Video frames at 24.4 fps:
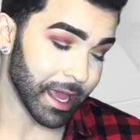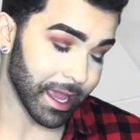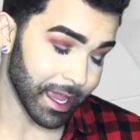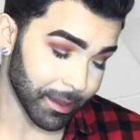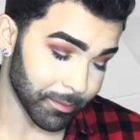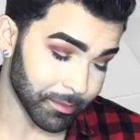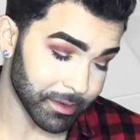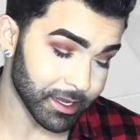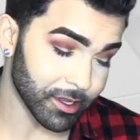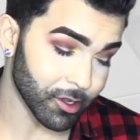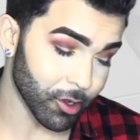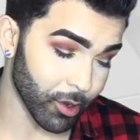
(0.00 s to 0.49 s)
I
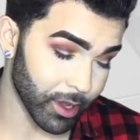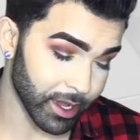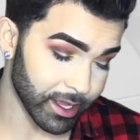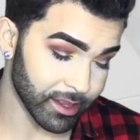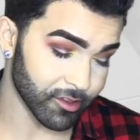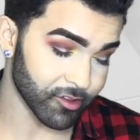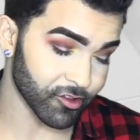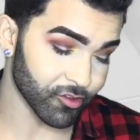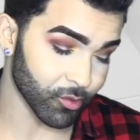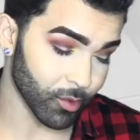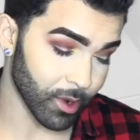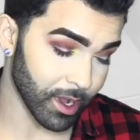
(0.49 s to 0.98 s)
am gonna go ahead
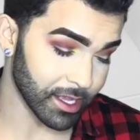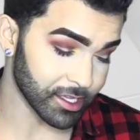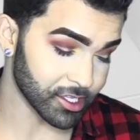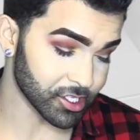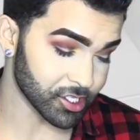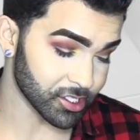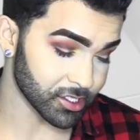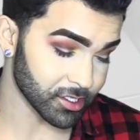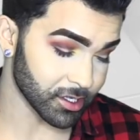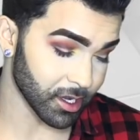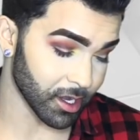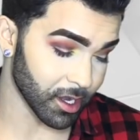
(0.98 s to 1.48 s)
and
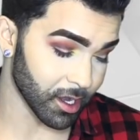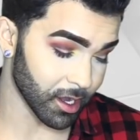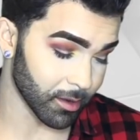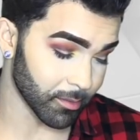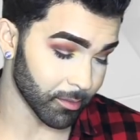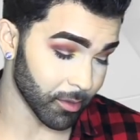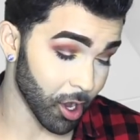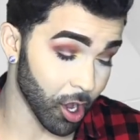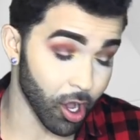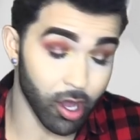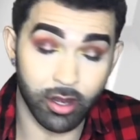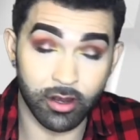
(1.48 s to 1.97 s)
swatch
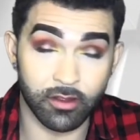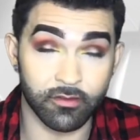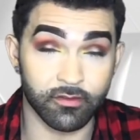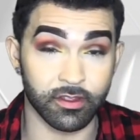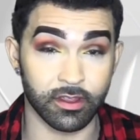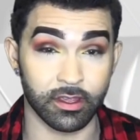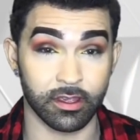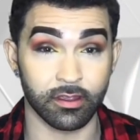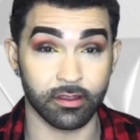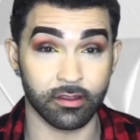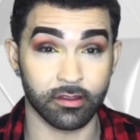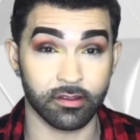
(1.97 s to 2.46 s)
all of
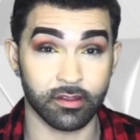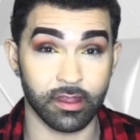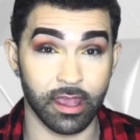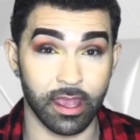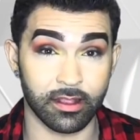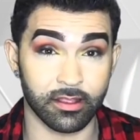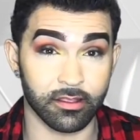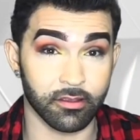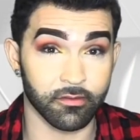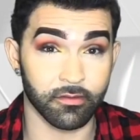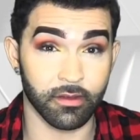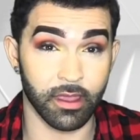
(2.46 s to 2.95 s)
these
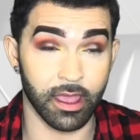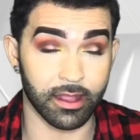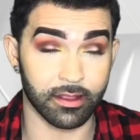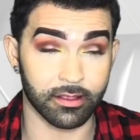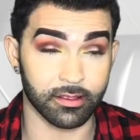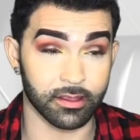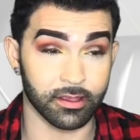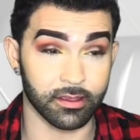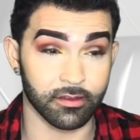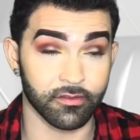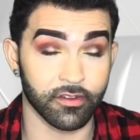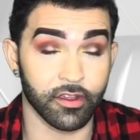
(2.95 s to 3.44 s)
at
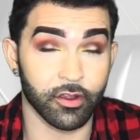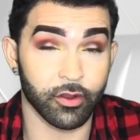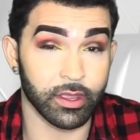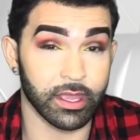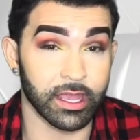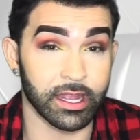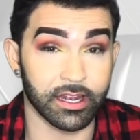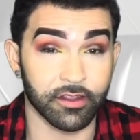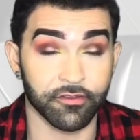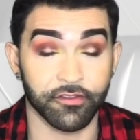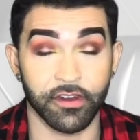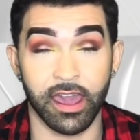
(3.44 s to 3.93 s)
the
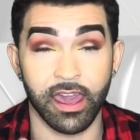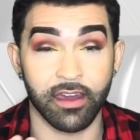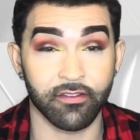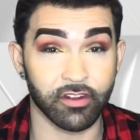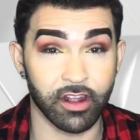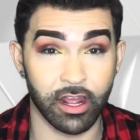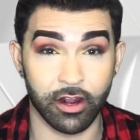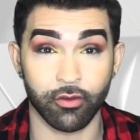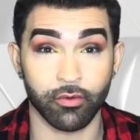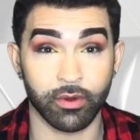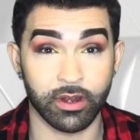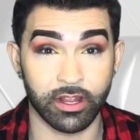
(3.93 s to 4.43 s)
very end if I have
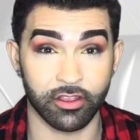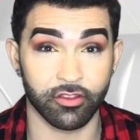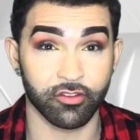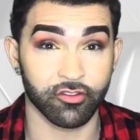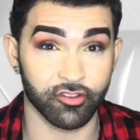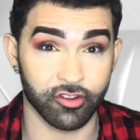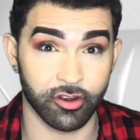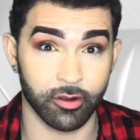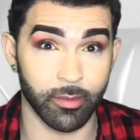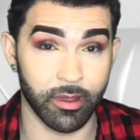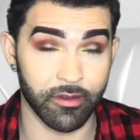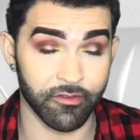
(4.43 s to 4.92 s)
not already
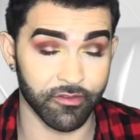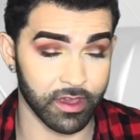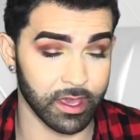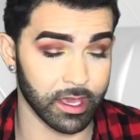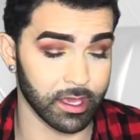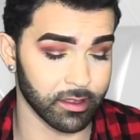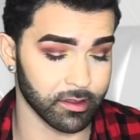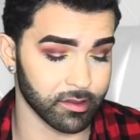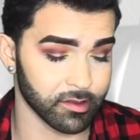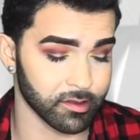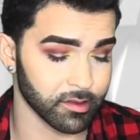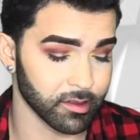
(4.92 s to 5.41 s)
used it on my
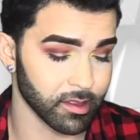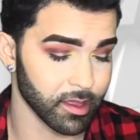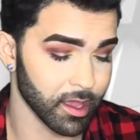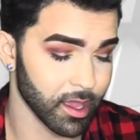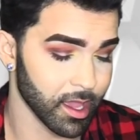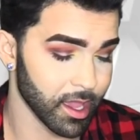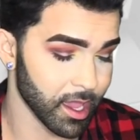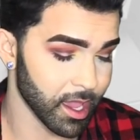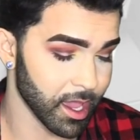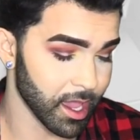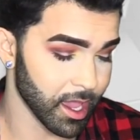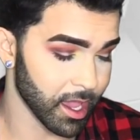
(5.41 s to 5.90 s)
face.
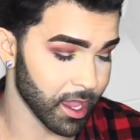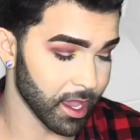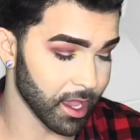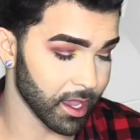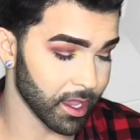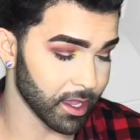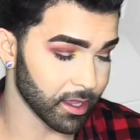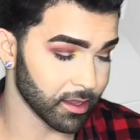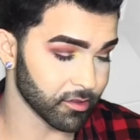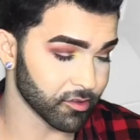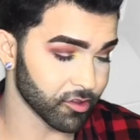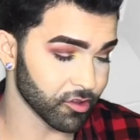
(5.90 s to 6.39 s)

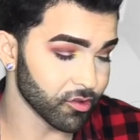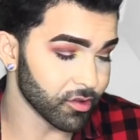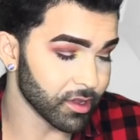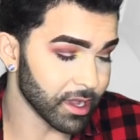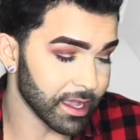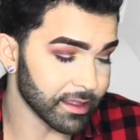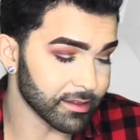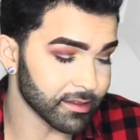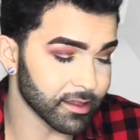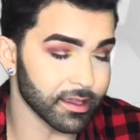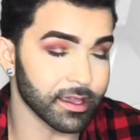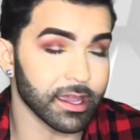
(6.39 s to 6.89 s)
And so you
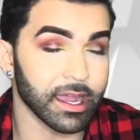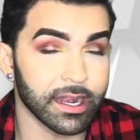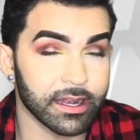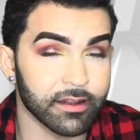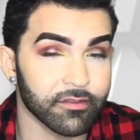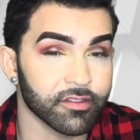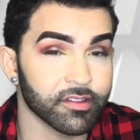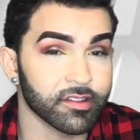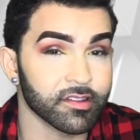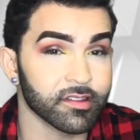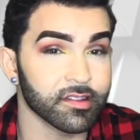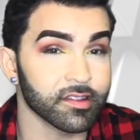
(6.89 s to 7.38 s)
guys can kind
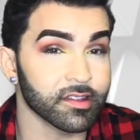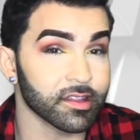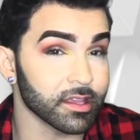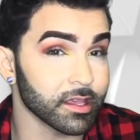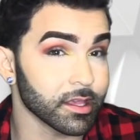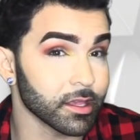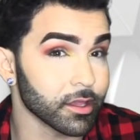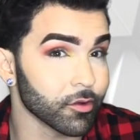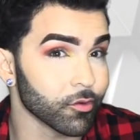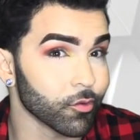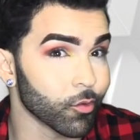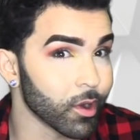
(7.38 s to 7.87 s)
of
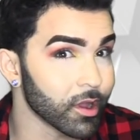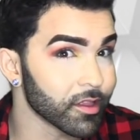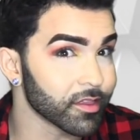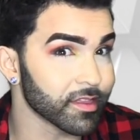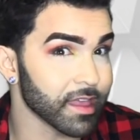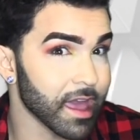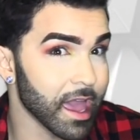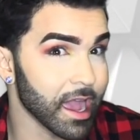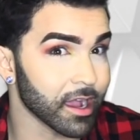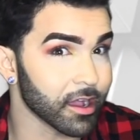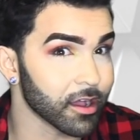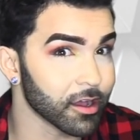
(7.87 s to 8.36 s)
see
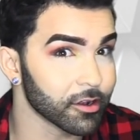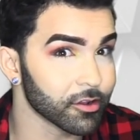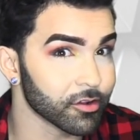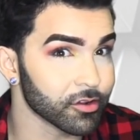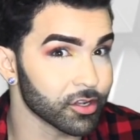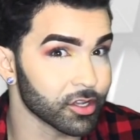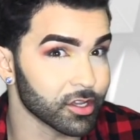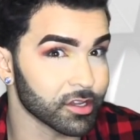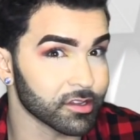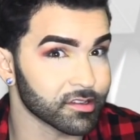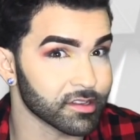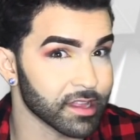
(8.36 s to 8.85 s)
what that color
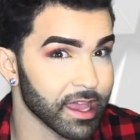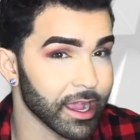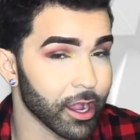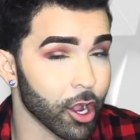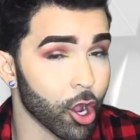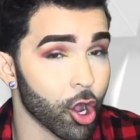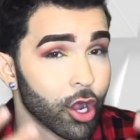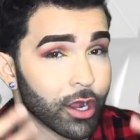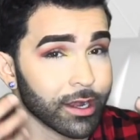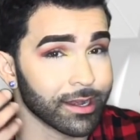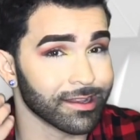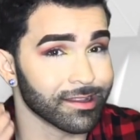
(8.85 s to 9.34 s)
looks like
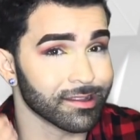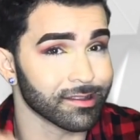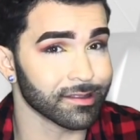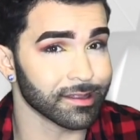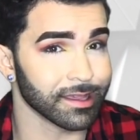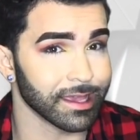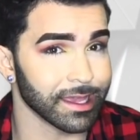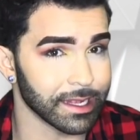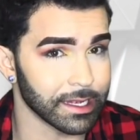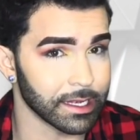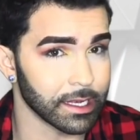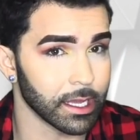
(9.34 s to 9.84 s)
on
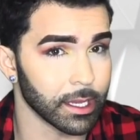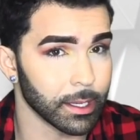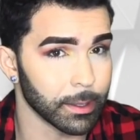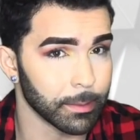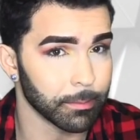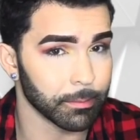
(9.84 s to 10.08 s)
skin.